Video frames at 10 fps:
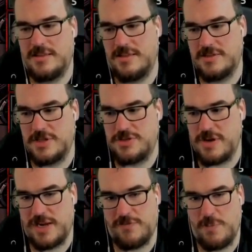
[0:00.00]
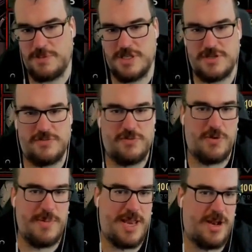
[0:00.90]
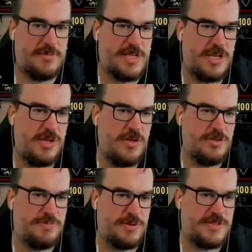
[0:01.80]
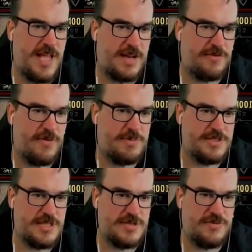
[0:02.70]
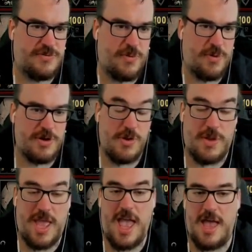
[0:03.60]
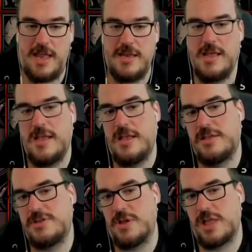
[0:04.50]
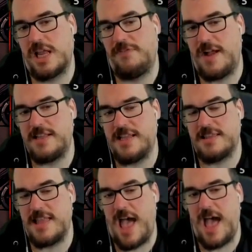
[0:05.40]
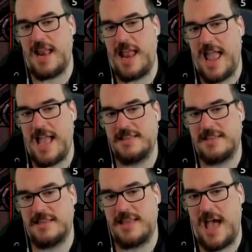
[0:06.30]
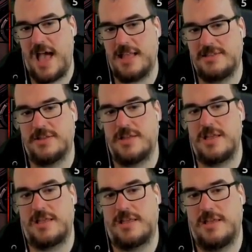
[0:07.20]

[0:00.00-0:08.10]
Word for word: There's a trinket for position four manonums. Can you use protect from position four? You can. So like if I did that and did that, so like